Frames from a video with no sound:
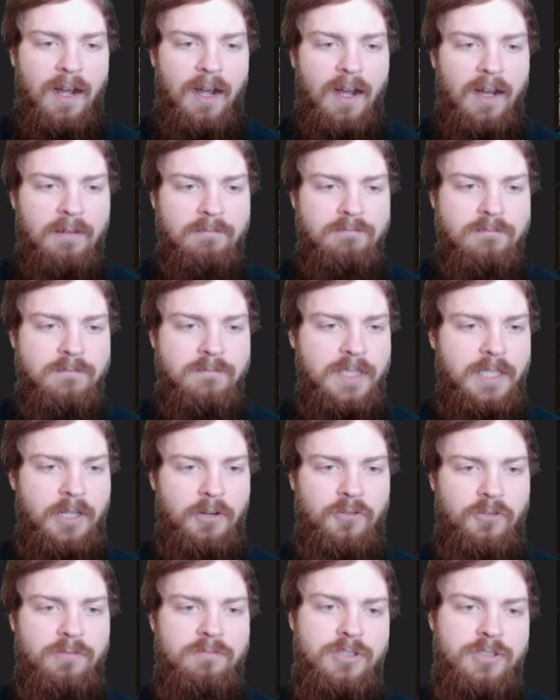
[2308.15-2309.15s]

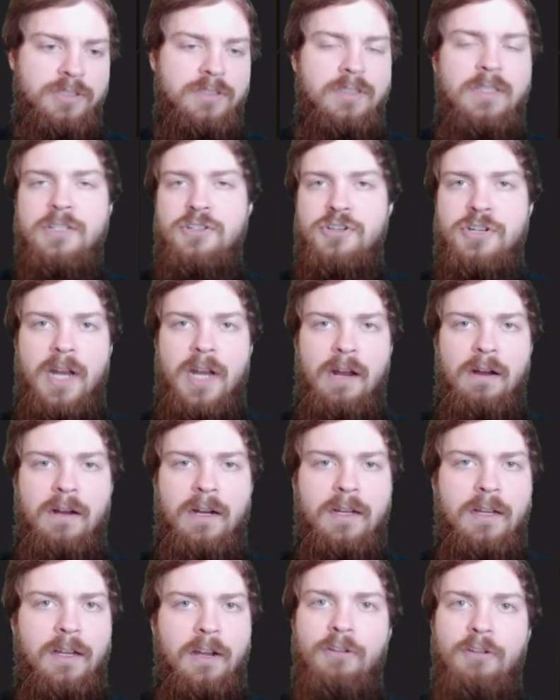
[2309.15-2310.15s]
from just the
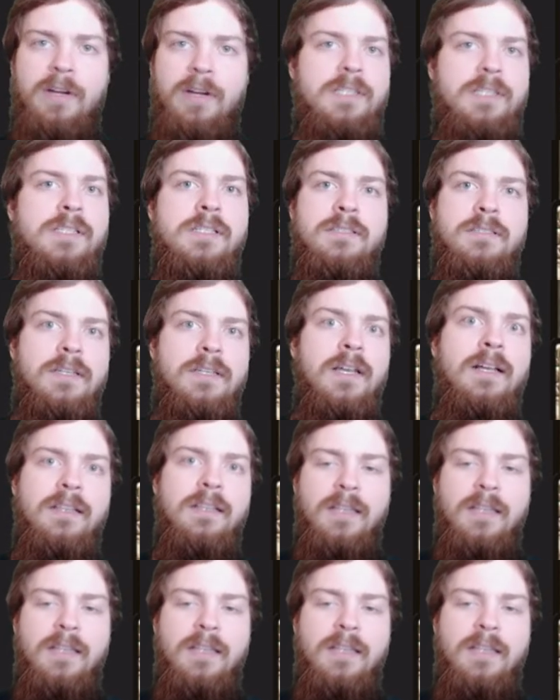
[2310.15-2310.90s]
generic Grixis